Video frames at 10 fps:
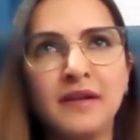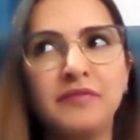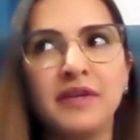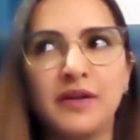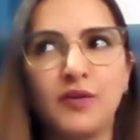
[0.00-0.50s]

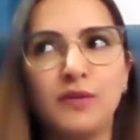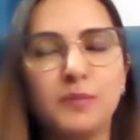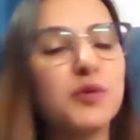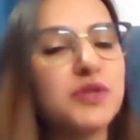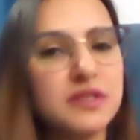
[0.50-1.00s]
we are
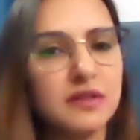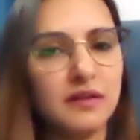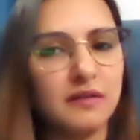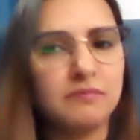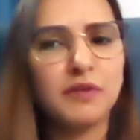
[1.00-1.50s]
almost
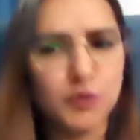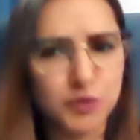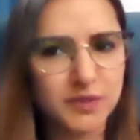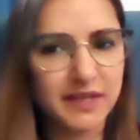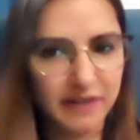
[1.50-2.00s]
close
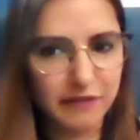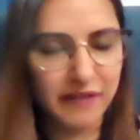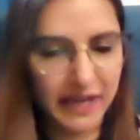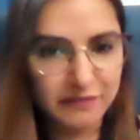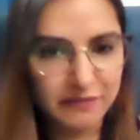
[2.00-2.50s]
to
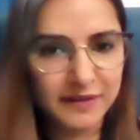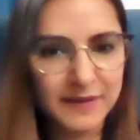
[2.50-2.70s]
75.